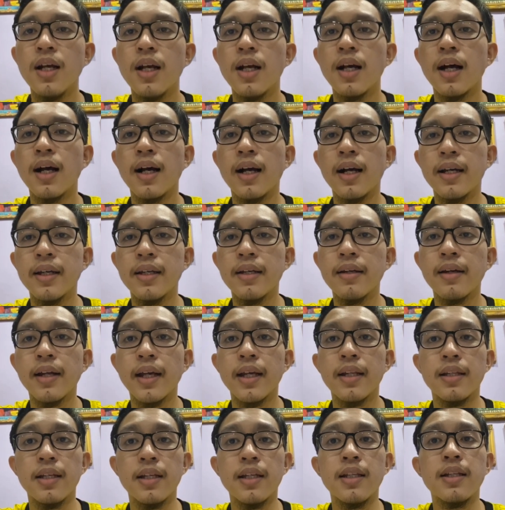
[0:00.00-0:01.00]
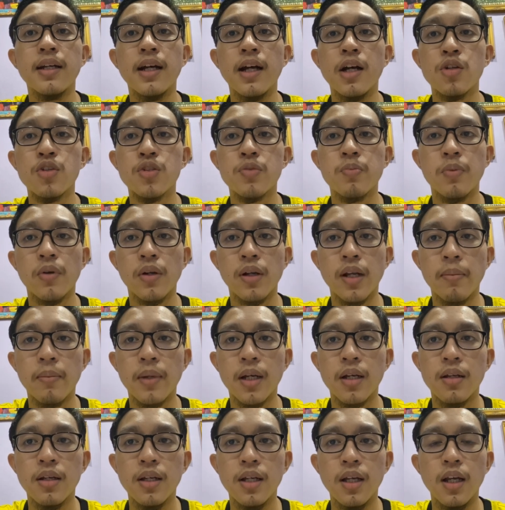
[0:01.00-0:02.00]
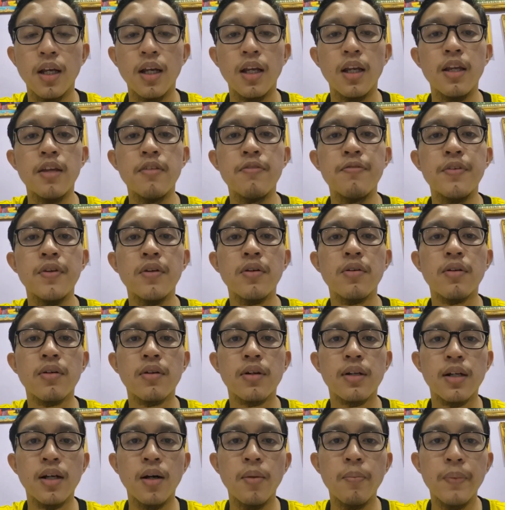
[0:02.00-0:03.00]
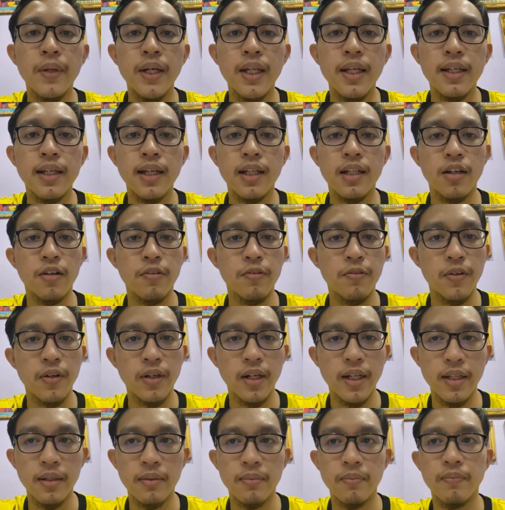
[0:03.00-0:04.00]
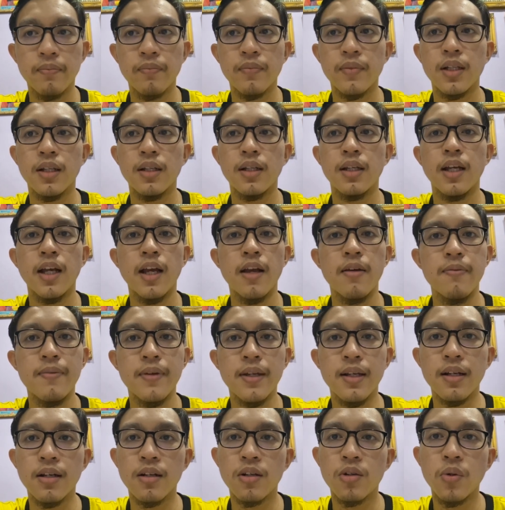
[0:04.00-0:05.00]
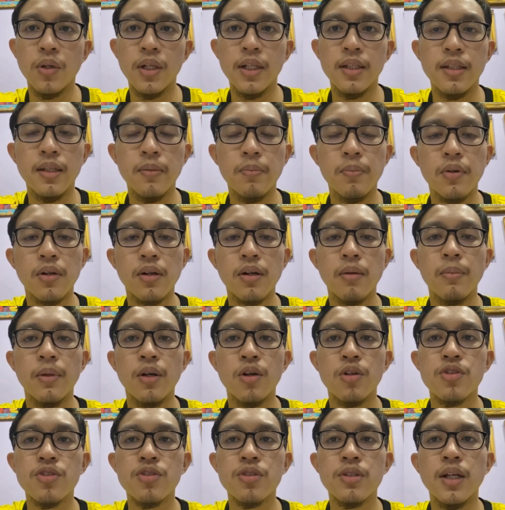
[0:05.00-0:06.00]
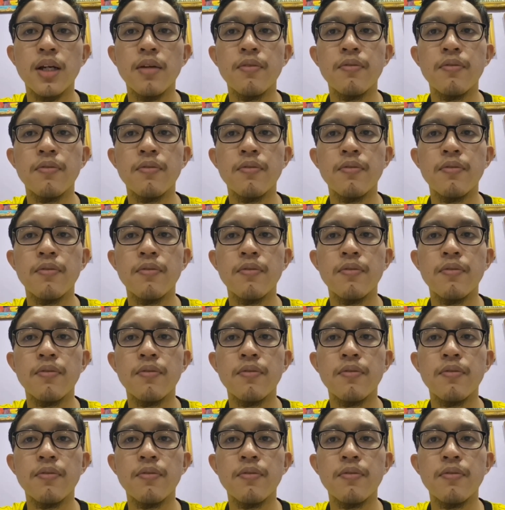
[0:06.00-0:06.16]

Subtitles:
hire an in-house programmer. If your company can afford it, having a quality programmer on staff